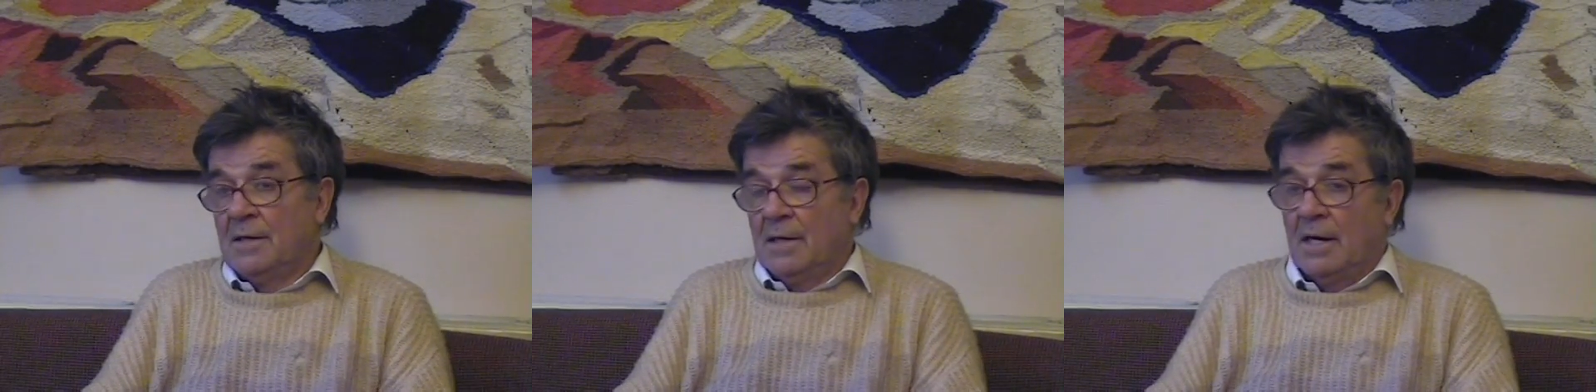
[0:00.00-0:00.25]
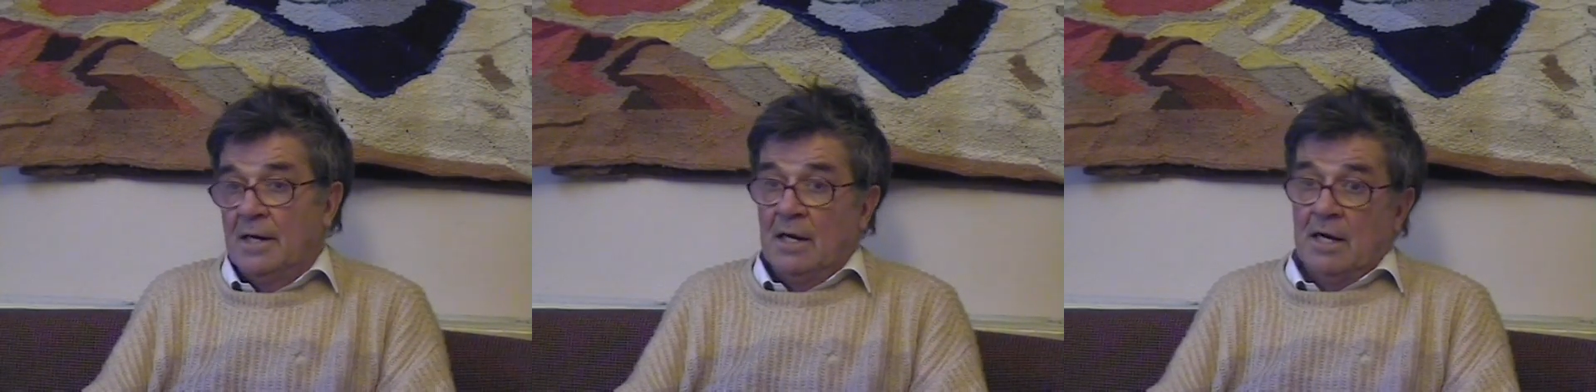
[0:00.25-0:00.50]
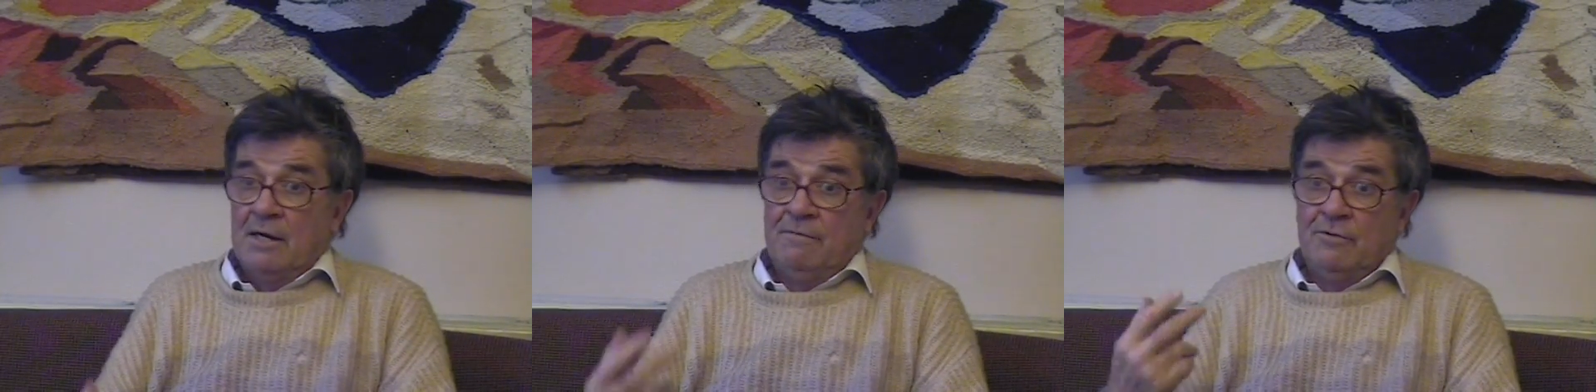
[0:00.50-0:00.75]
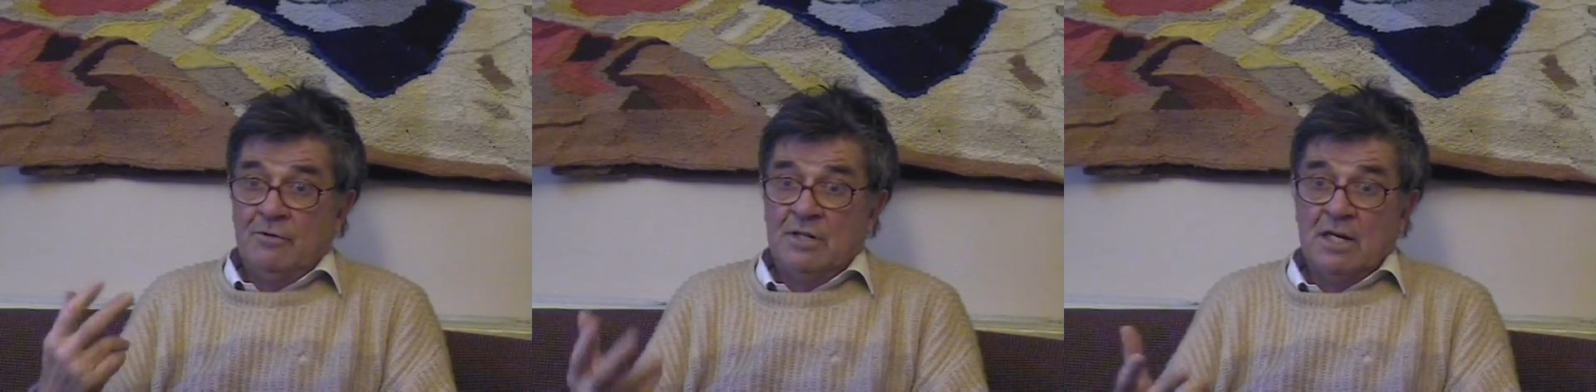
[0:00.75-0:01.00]
and if
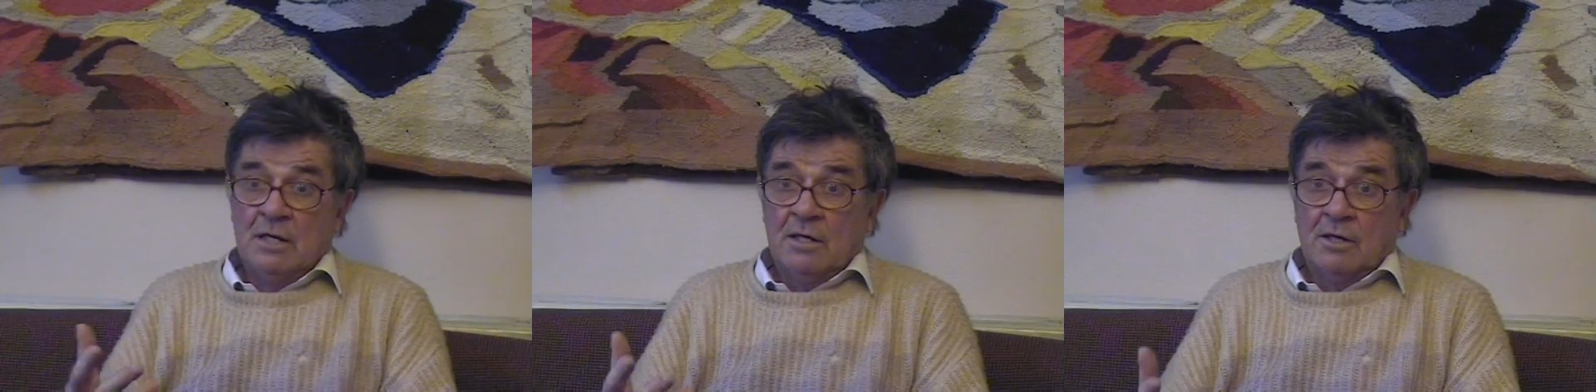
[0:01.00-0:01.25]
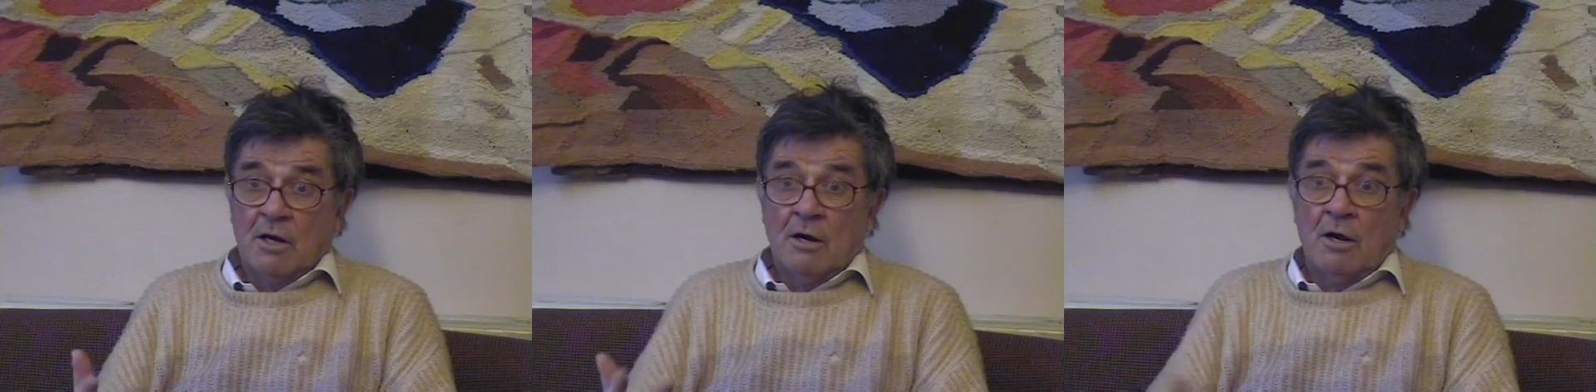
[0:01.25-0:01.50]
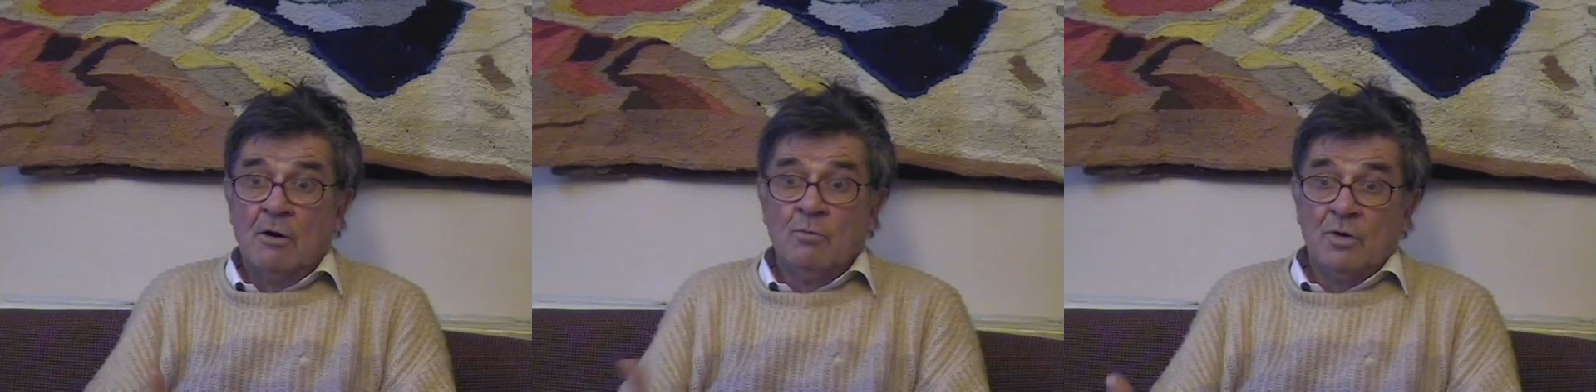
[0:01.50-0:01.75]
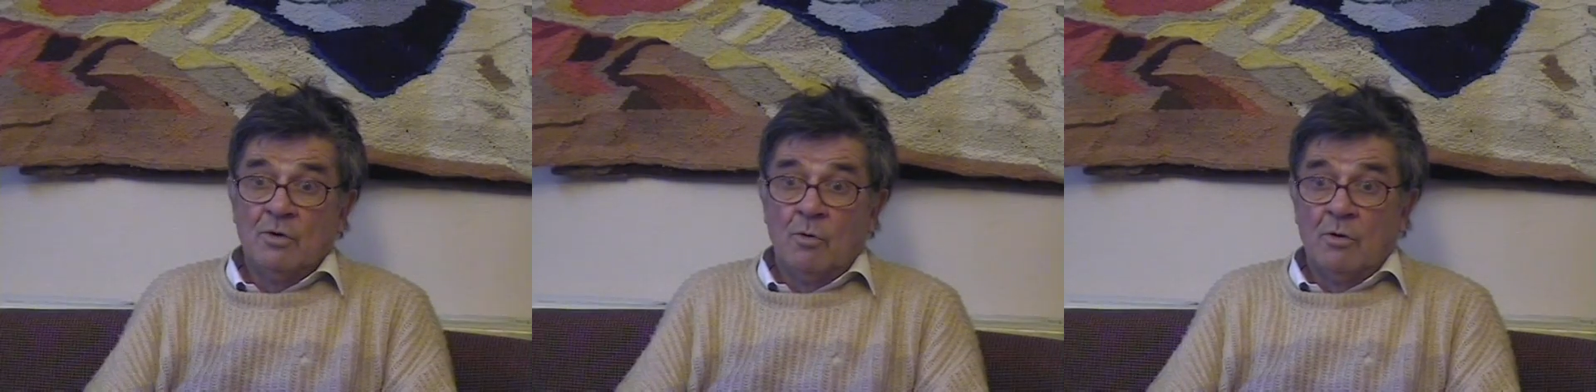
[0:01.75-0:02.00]
you didn't go along
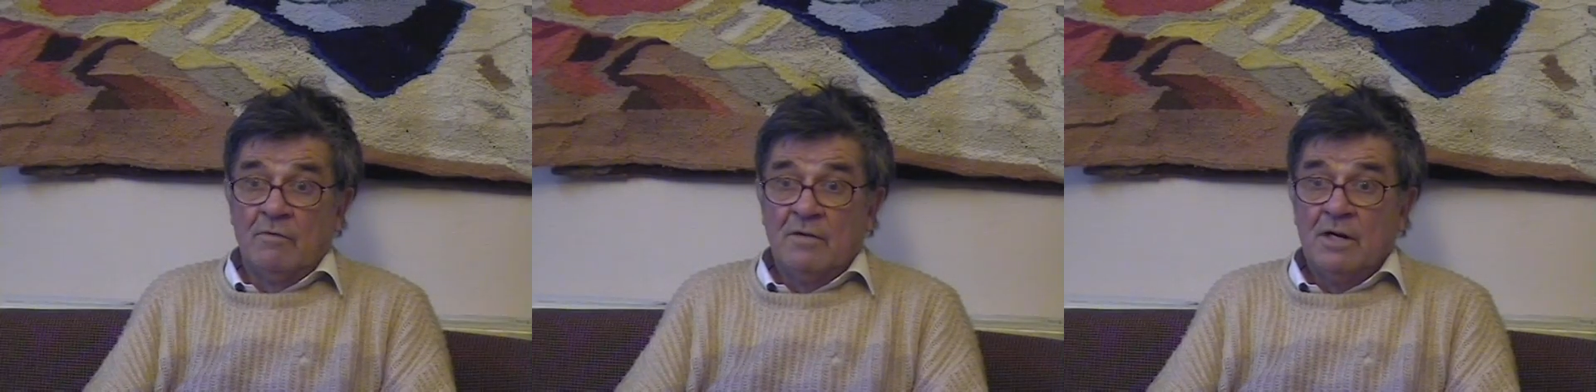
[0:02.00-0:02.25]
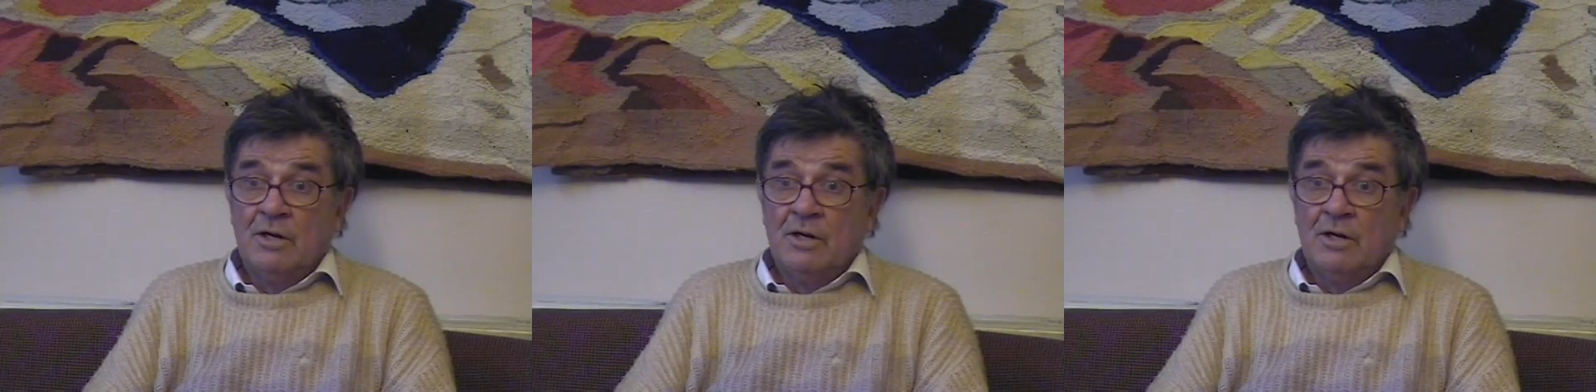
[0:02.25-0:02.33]
with all of it,